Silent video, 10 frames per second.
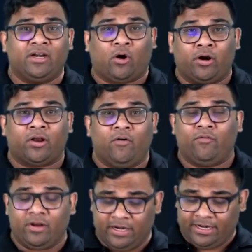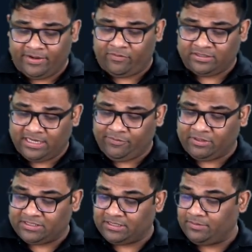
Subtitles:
order of differential equation.